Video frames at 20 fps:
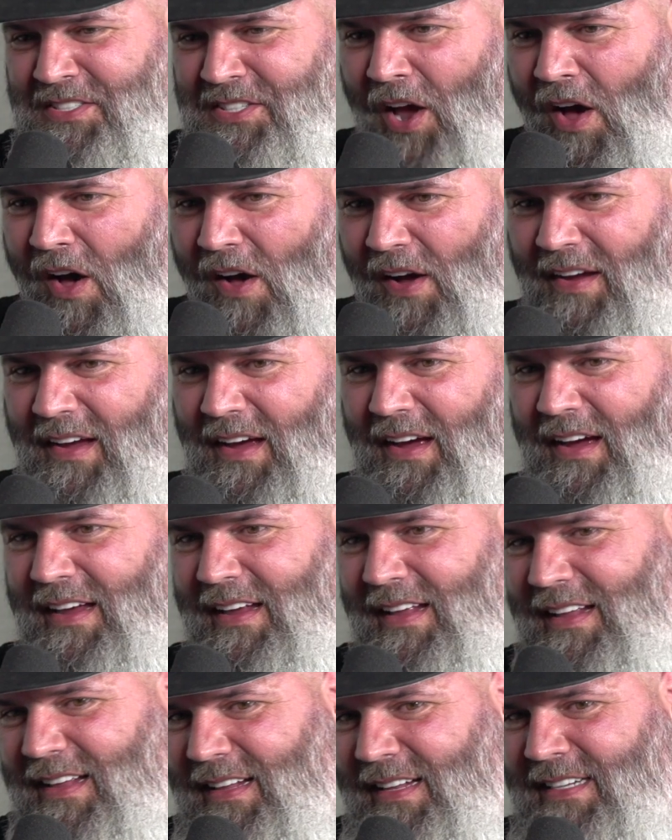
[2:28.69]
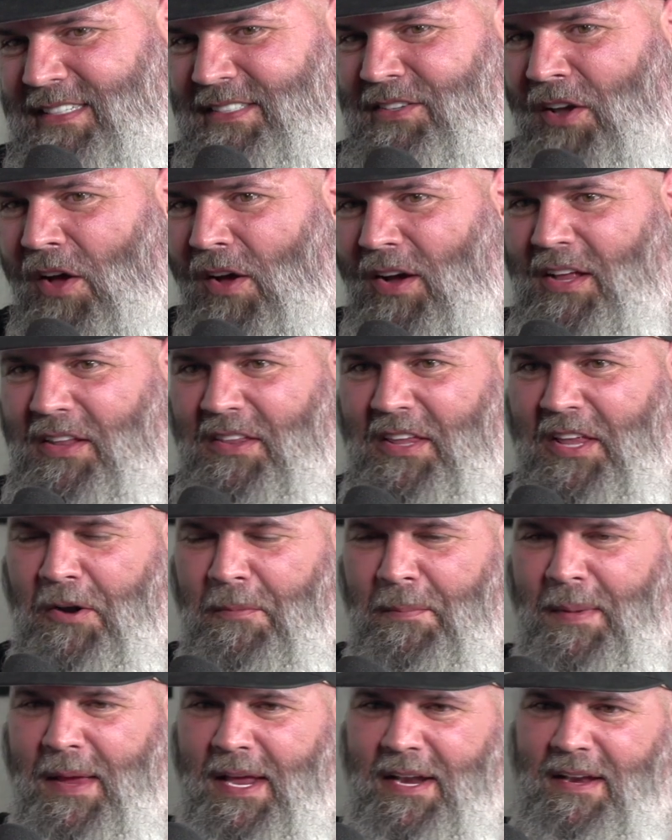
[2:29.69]
talk a
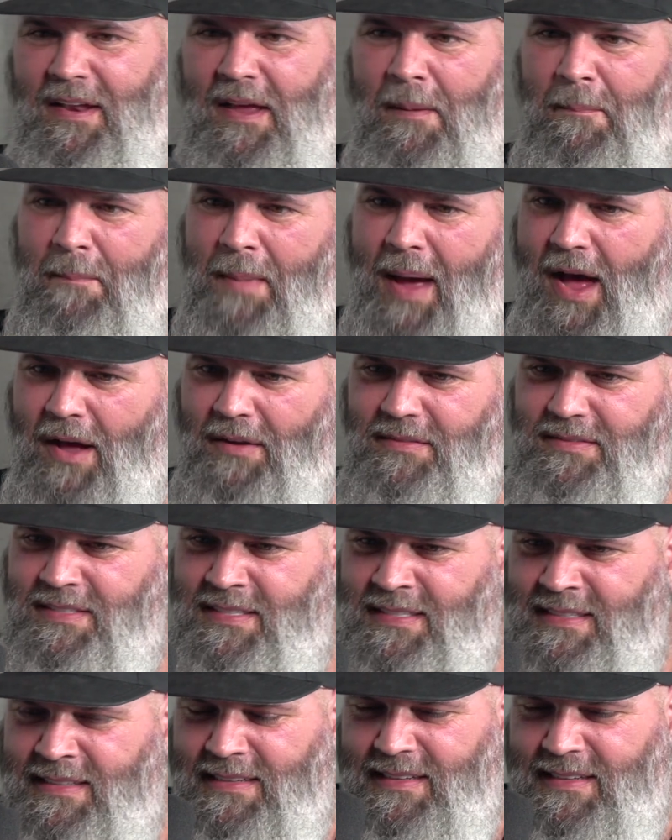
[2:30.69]
little bit about